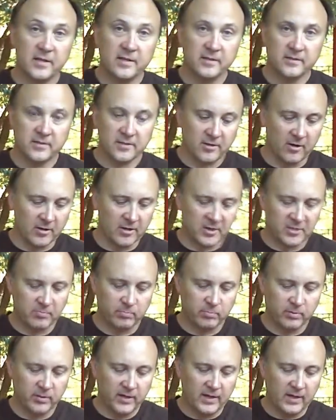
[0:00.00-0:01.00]
skins start
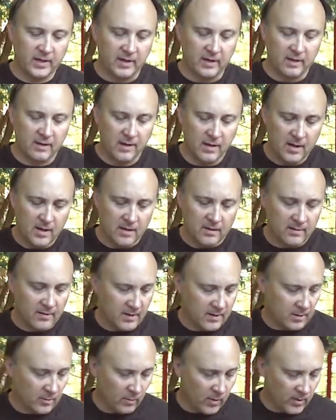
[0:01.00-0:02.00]
splitting,
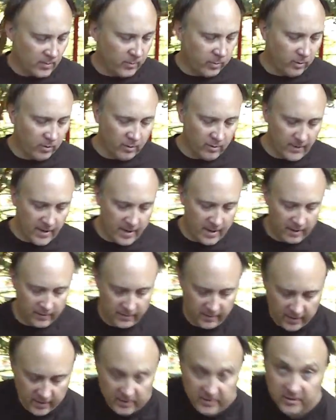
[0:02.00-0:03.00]
then you want to pull them
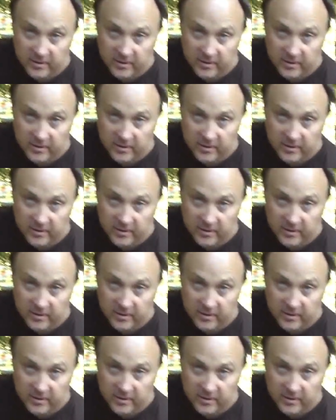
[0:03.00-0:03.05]
out,